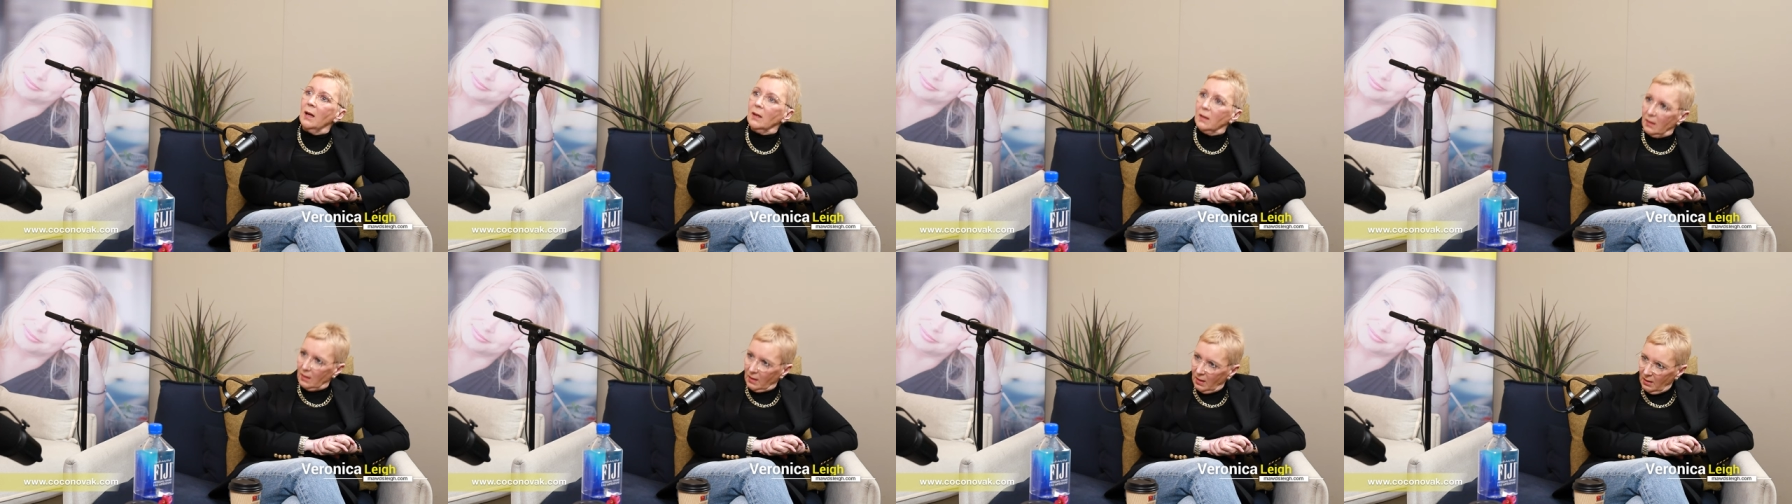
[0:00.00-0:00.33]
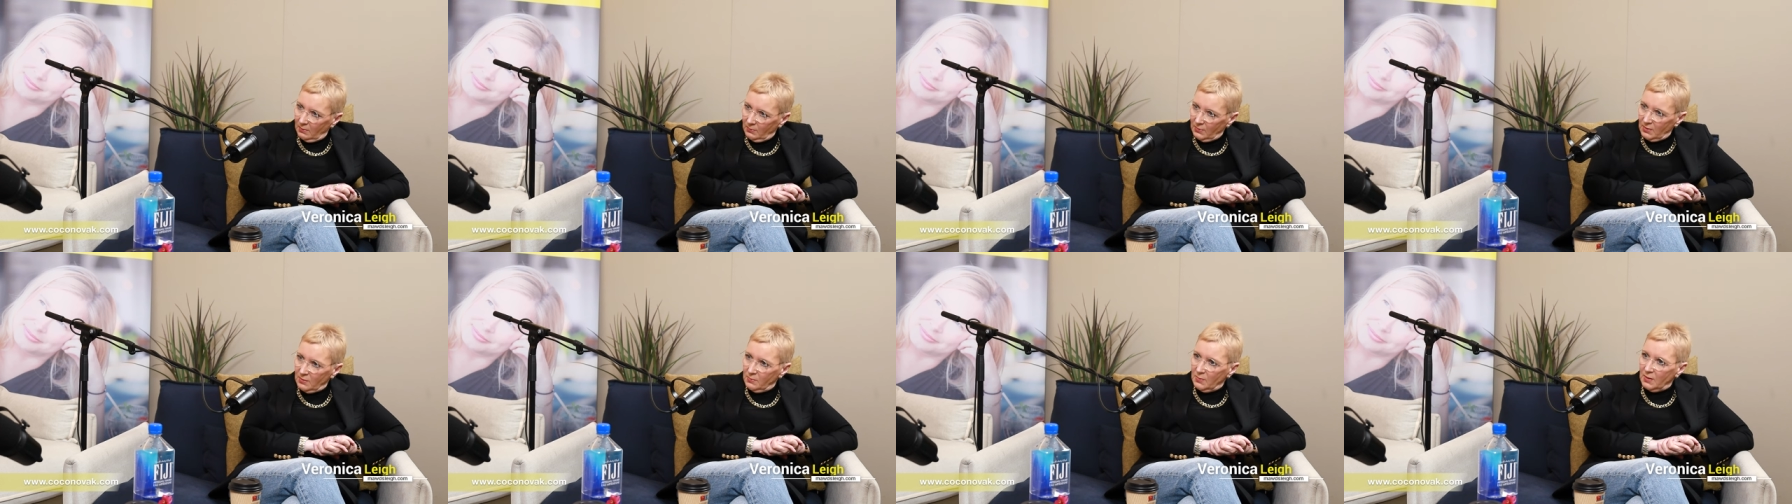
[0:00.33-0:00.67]
You
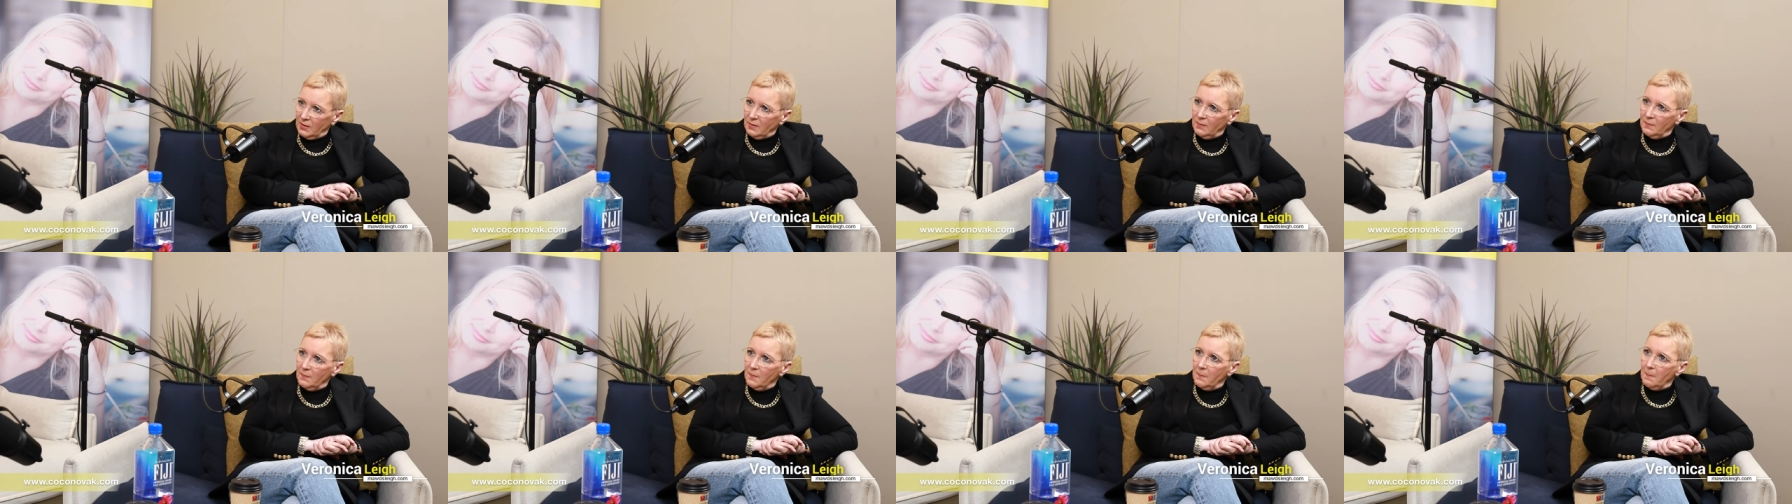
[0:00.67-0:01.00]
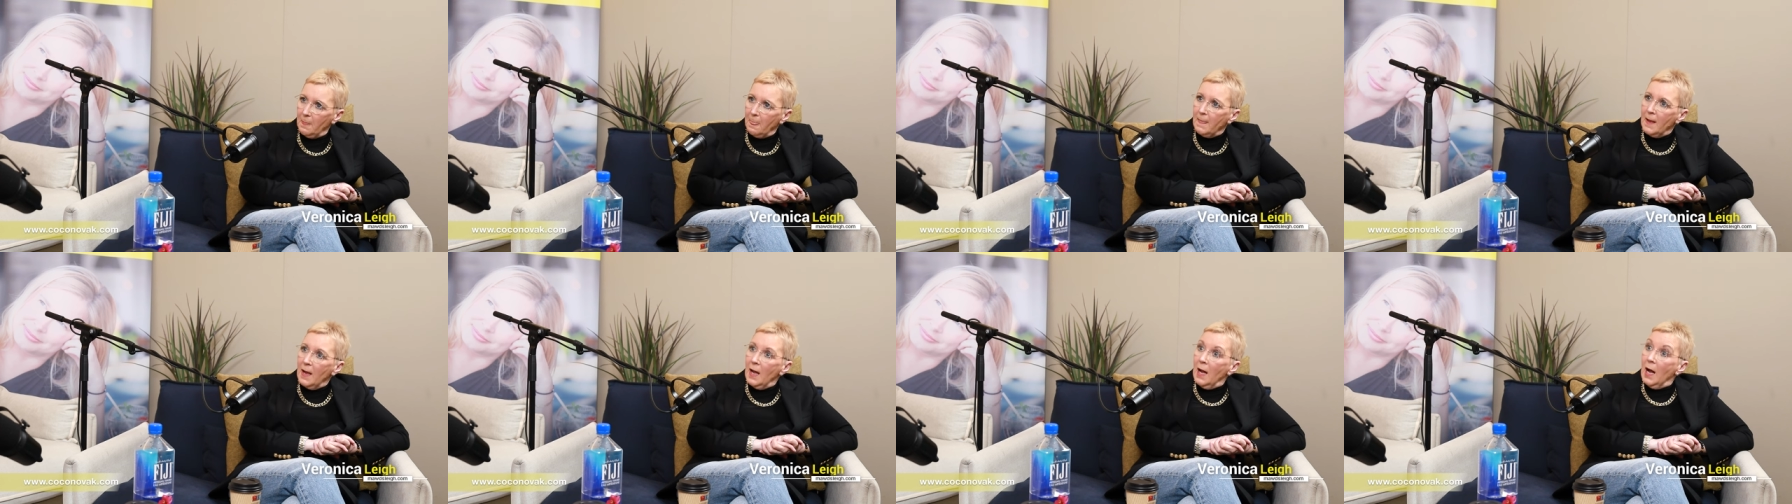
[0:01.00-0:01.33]
came to me. Right.
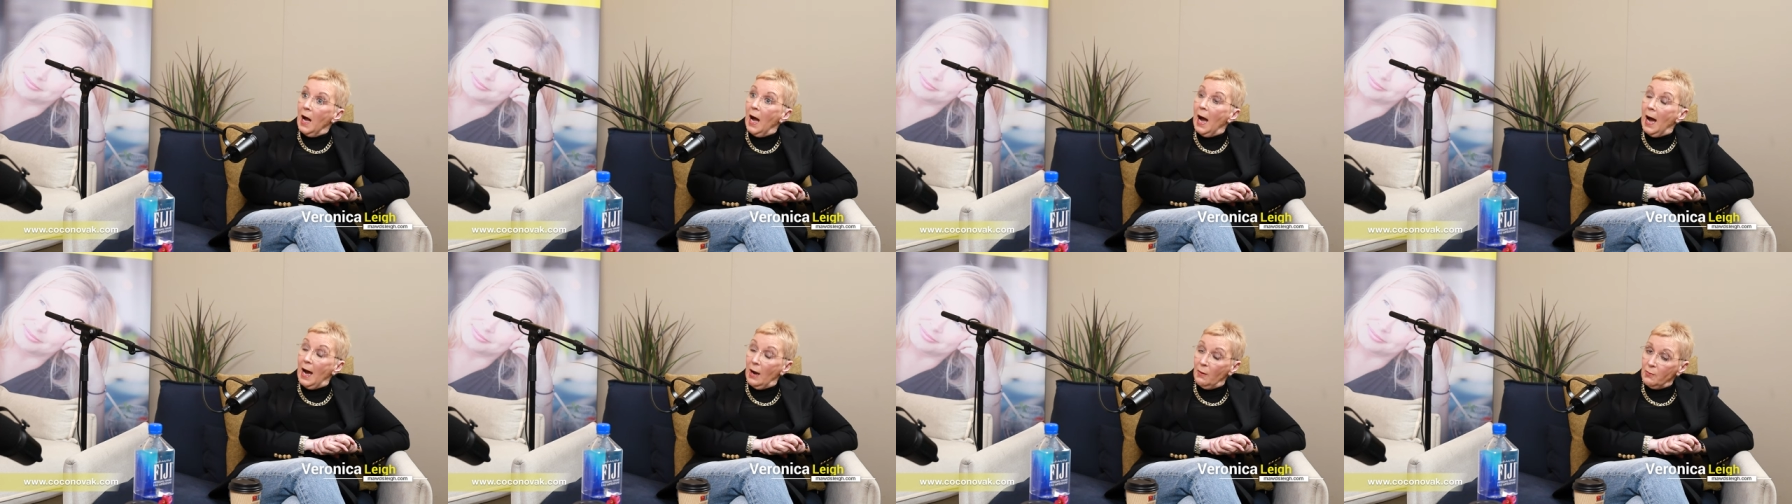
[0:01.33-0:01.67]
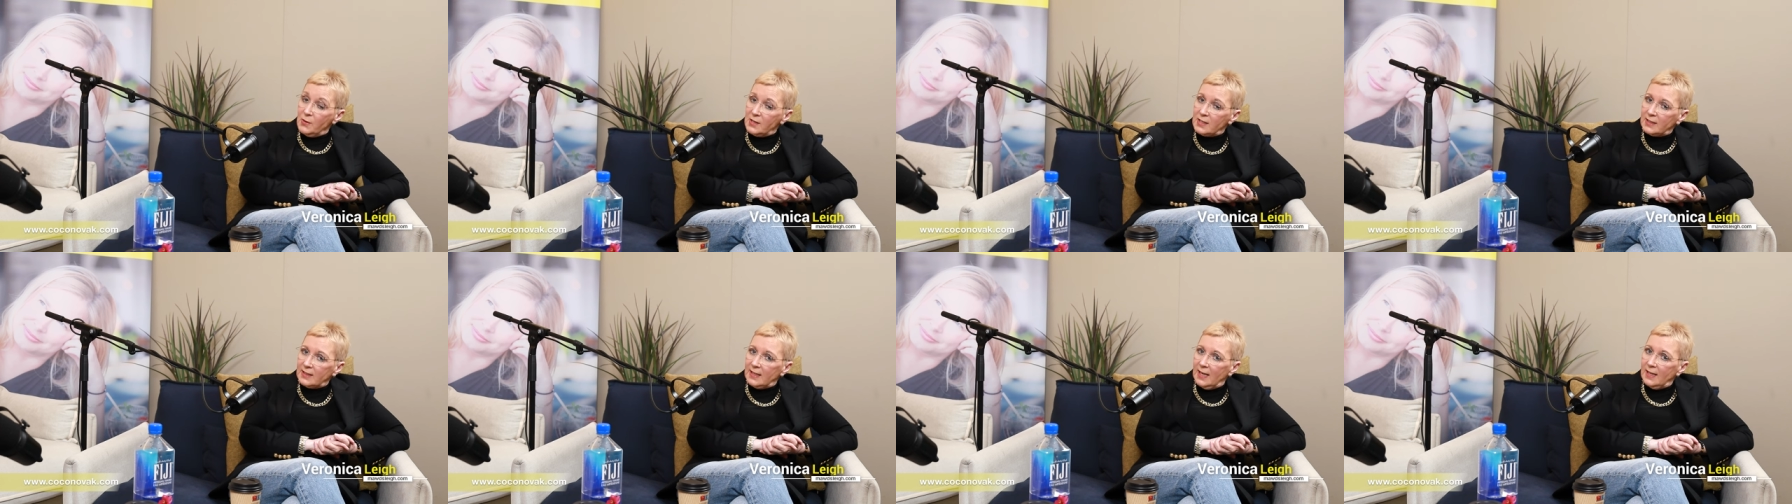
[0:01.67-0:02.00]
I
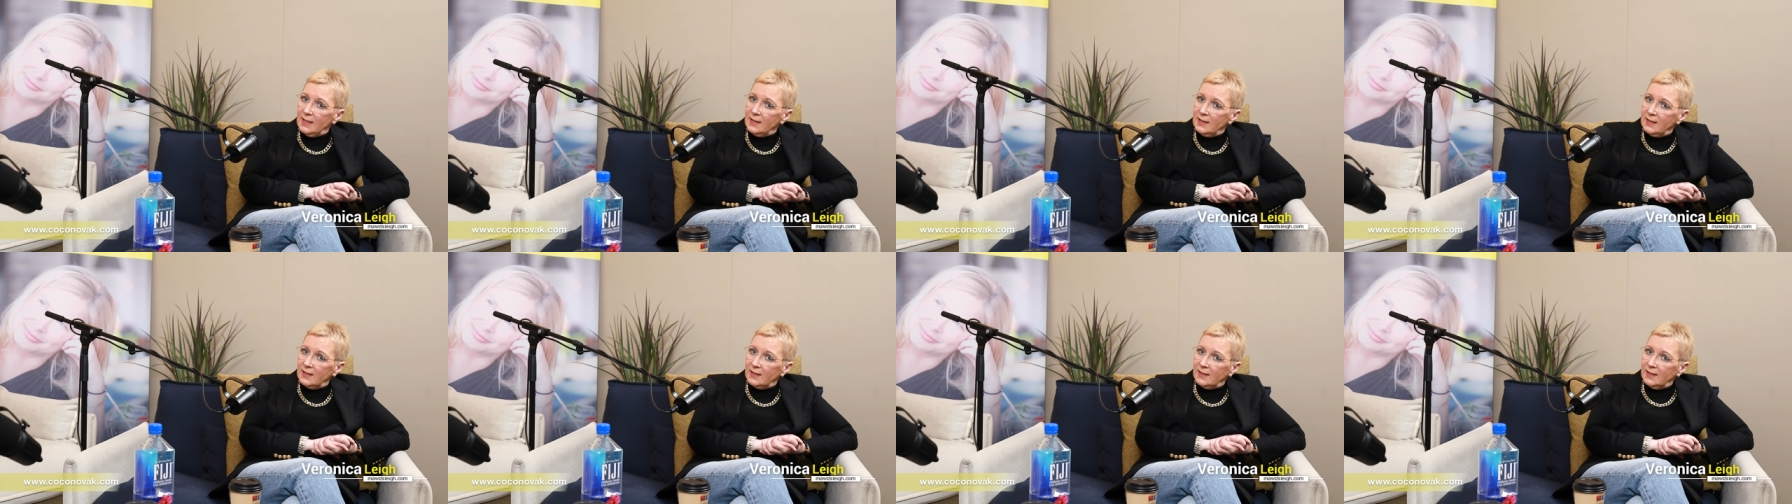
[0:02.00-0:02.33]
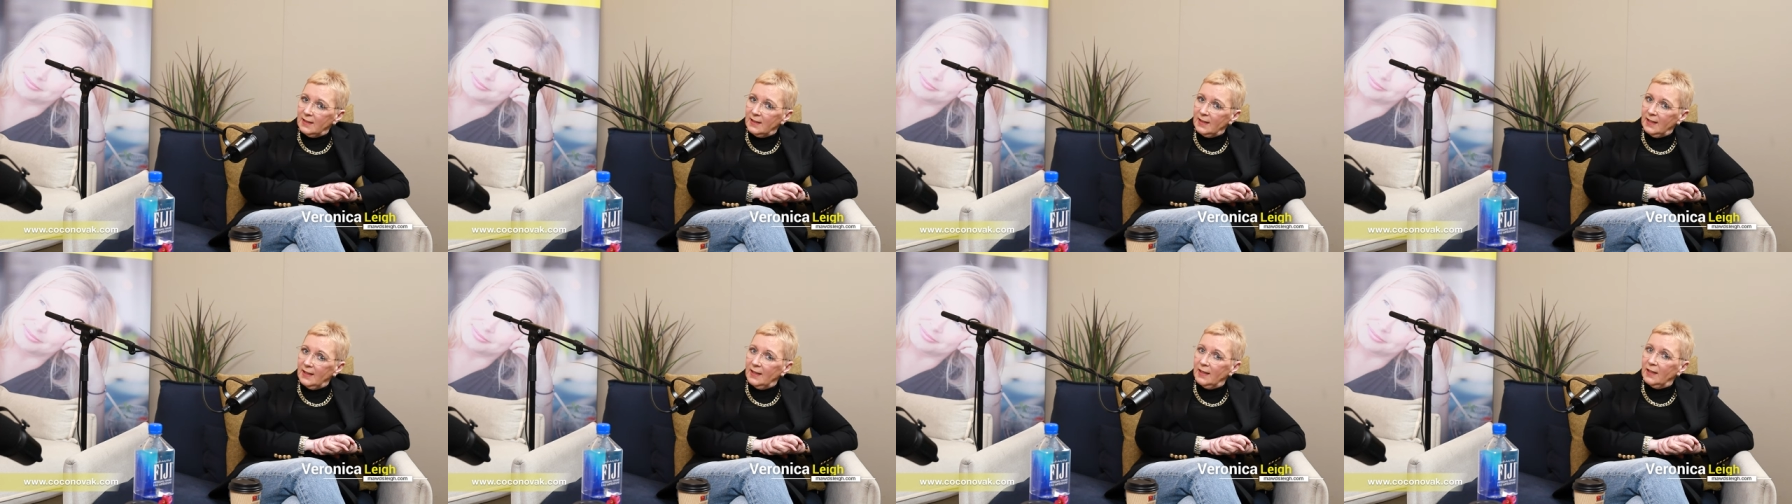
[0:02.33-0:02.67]
was standing
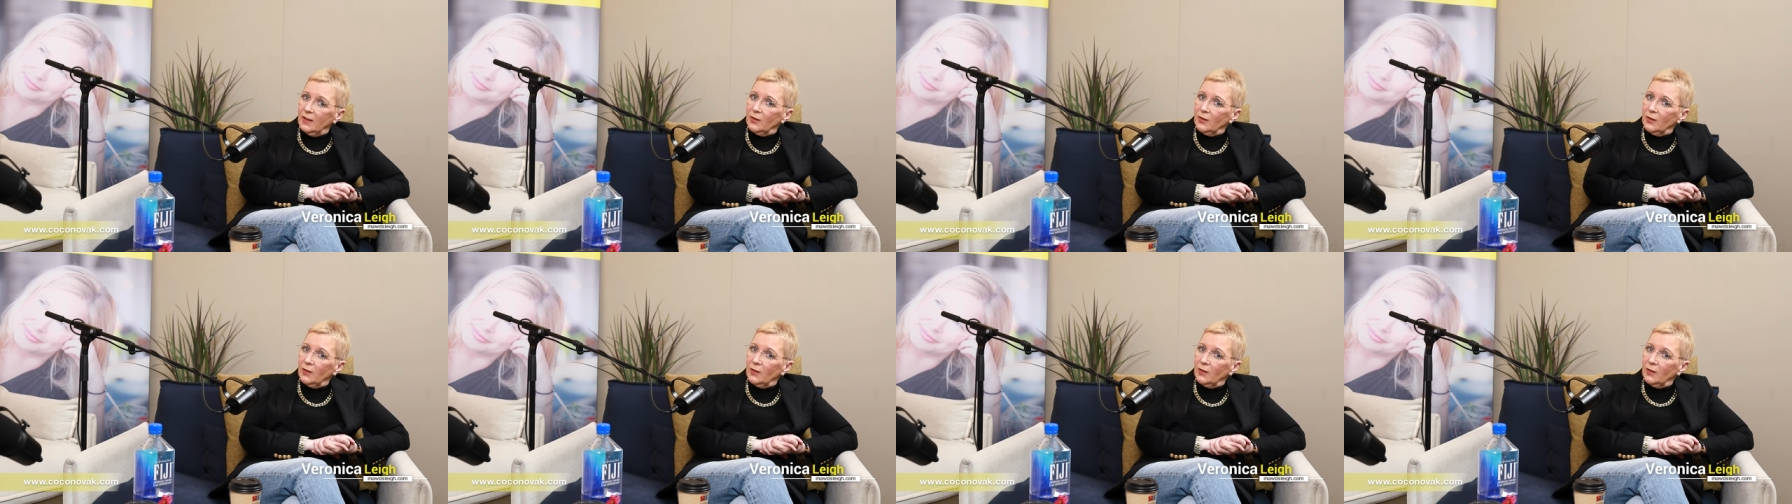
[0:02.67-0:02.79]
and I